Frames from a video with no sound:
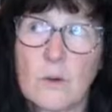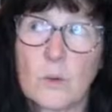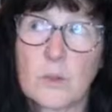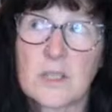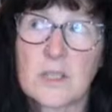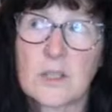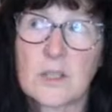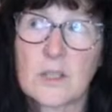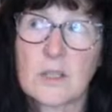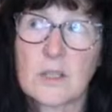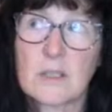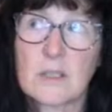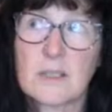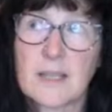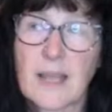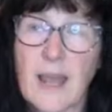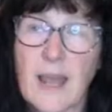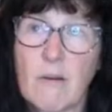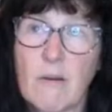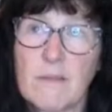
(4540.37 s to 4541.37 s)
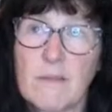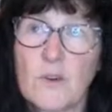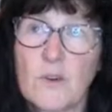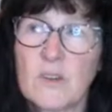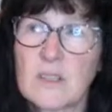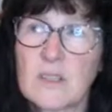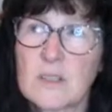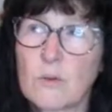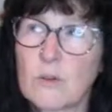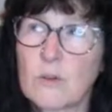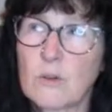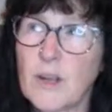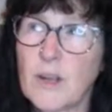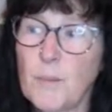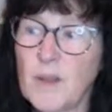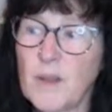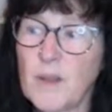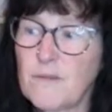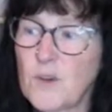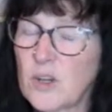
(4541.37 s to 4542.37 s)
or Scary Fungus, or
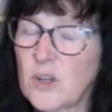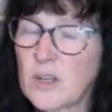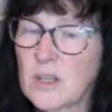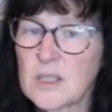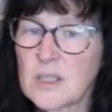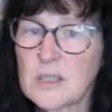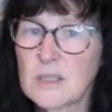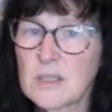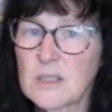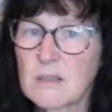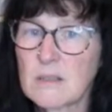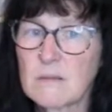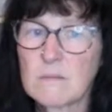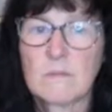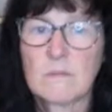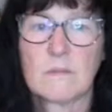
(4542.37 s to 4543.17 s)
Creepy Fungus.